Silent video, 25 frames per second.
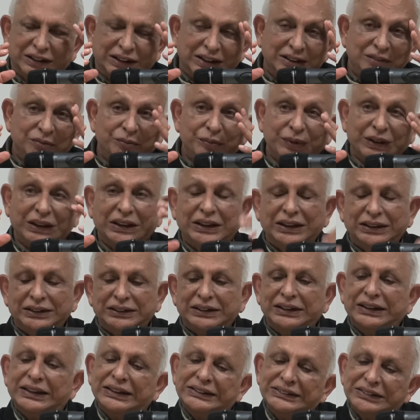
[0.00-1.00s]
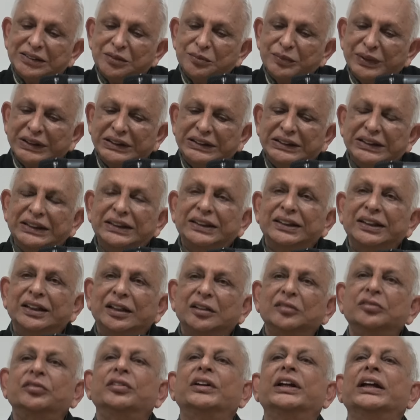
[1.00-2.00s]
and Prakriti is the
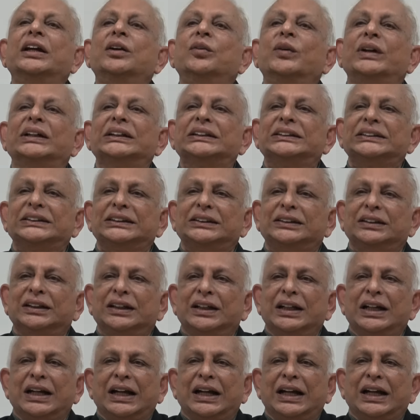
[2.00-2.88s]
material frequency.